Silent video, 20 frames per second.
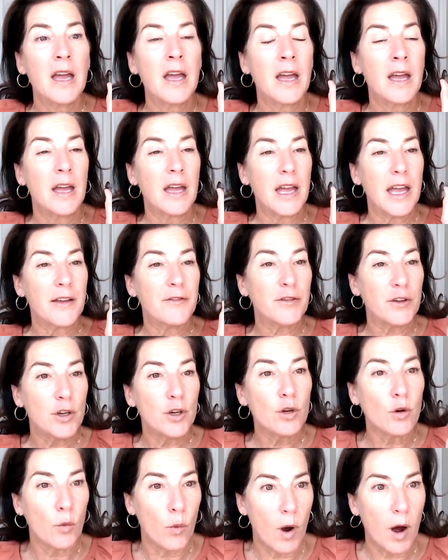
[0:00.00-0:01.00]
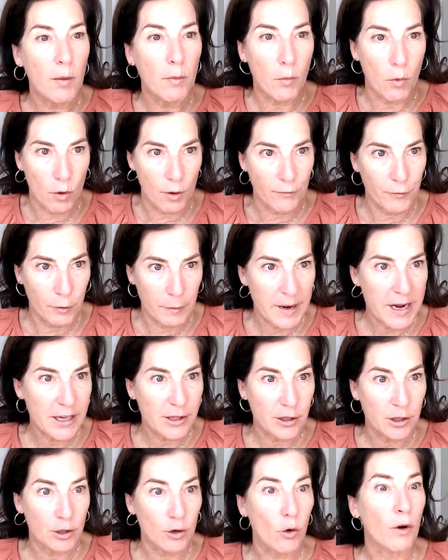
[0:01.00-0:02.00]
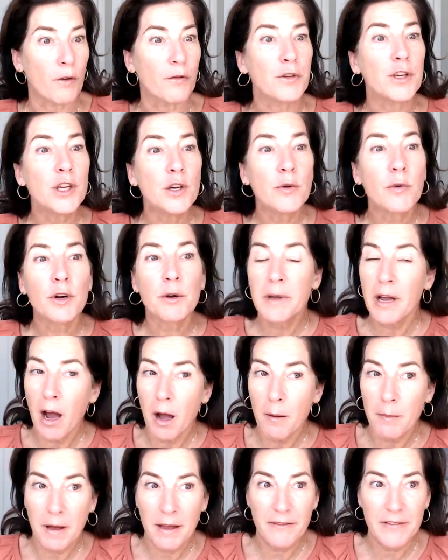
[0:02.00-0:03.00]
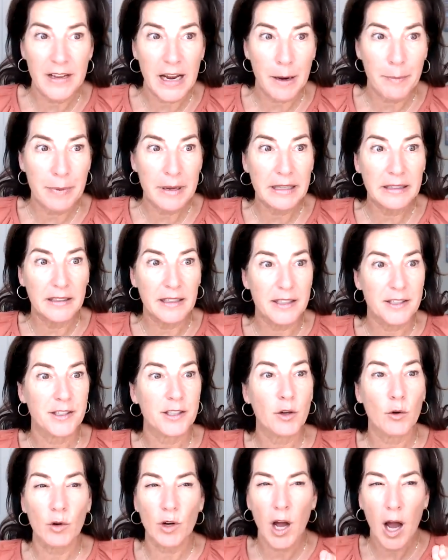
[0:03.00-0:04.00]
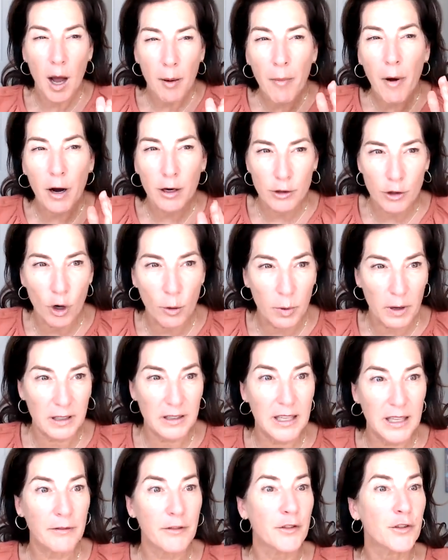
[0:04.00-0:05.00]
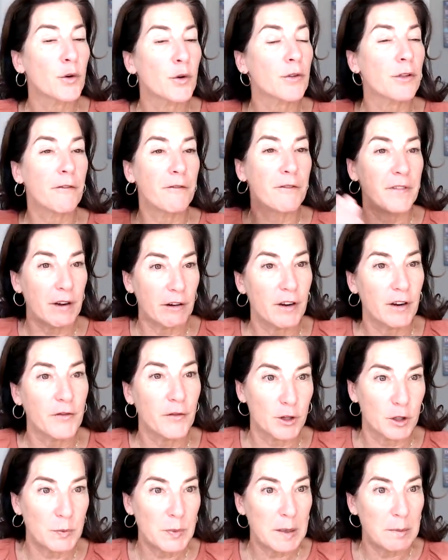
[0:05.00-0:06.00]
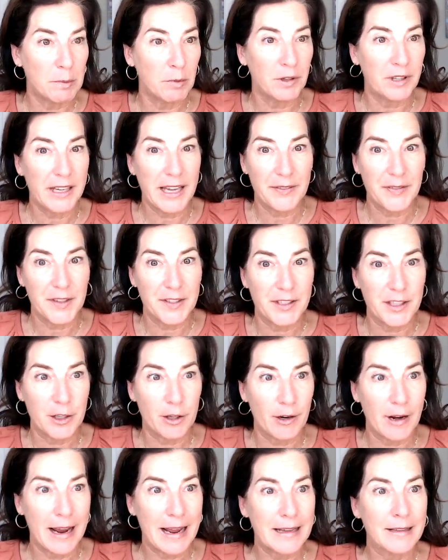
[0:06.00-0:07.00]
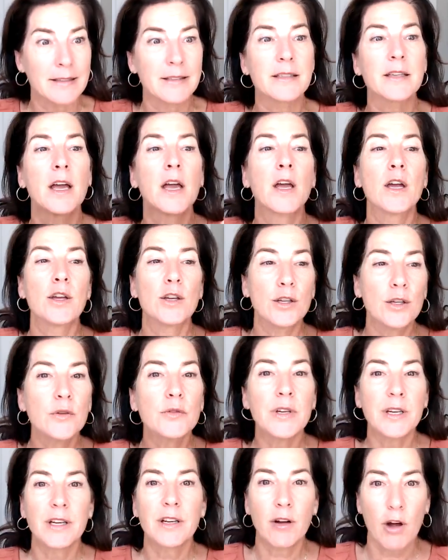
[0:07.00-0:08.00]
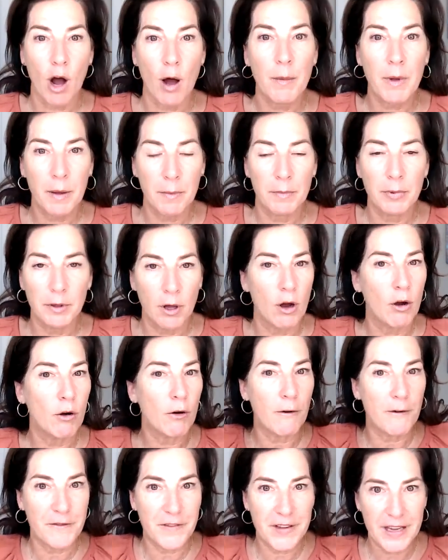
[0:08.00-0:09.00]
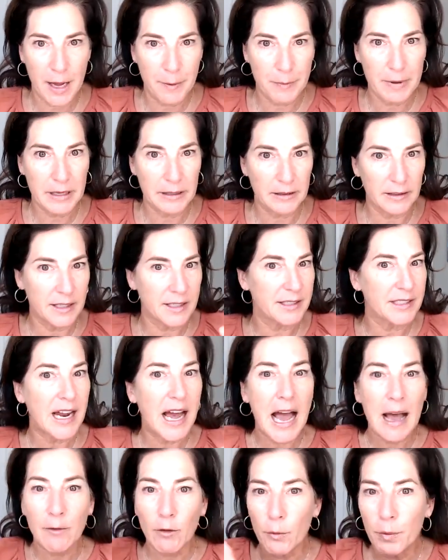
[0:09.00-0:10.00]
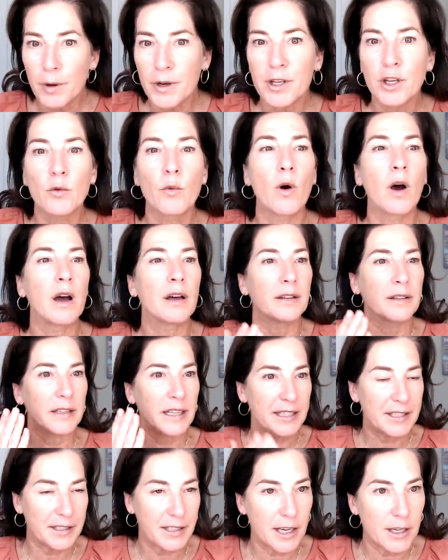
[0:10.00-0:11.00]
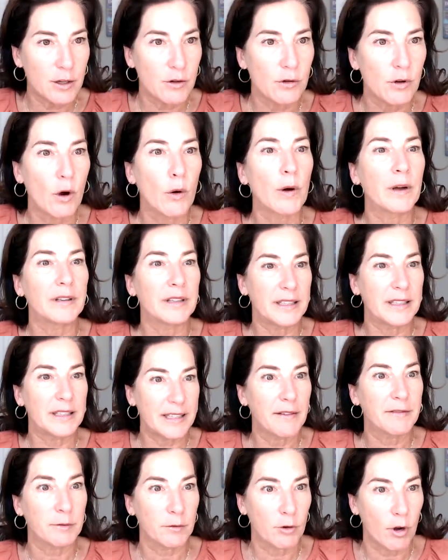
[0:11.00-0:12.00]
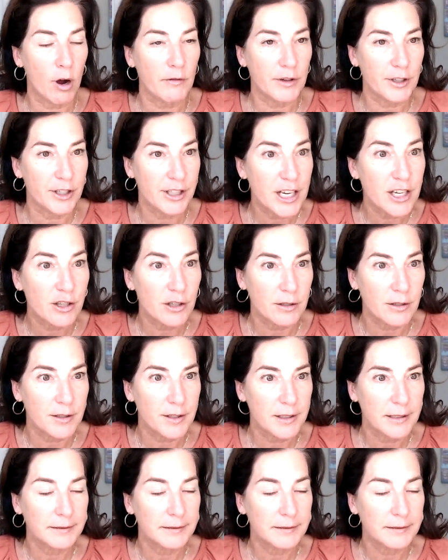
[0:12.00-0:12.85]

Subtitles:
if you want more information or if you want to be on my VIP list, so come October 11th, you're the very first people to get this in your hands, you need to comment below VIP list. I will put you on. Let's get you going. Let's have some conversations.